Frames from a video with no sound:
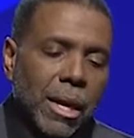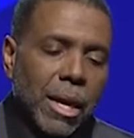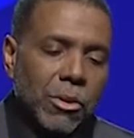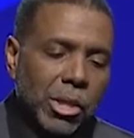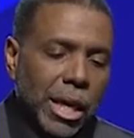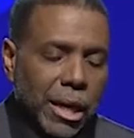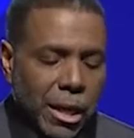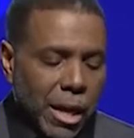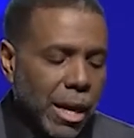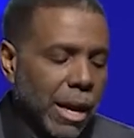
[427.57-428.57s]
And you look at the
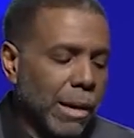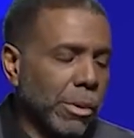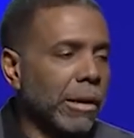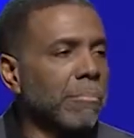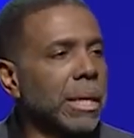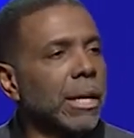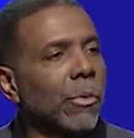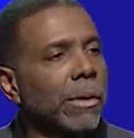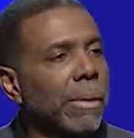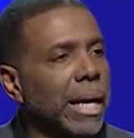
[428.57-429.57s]
clock, ain't but a minute
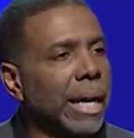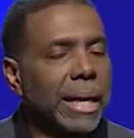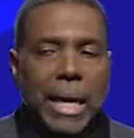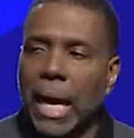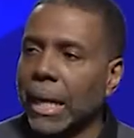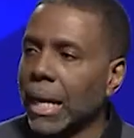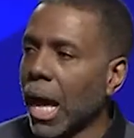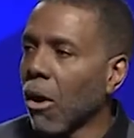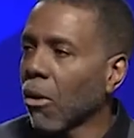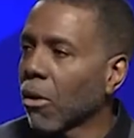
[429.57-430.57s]
went by. Like, God, no.